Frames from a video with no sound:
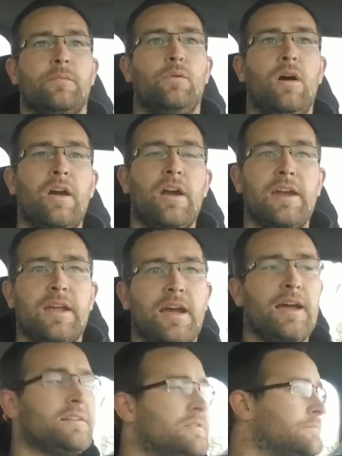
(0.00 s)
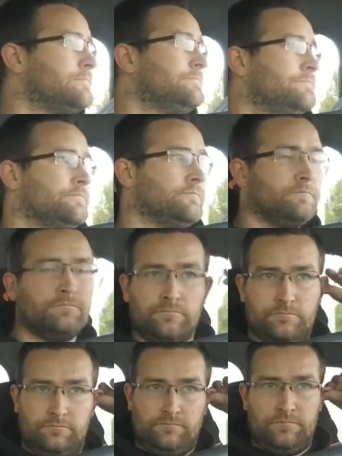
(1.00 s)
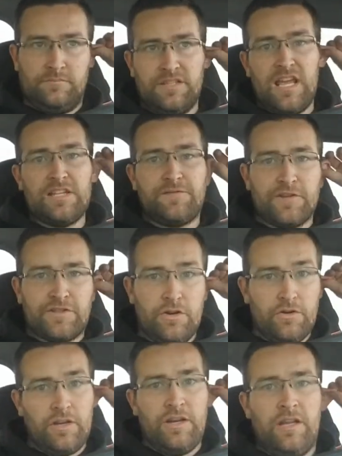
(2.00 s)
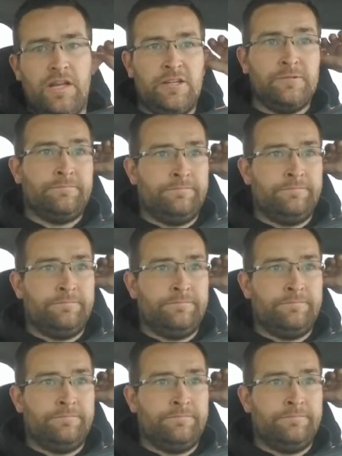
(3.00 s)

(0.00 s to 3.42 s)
Alright guys, thanks for tuning in.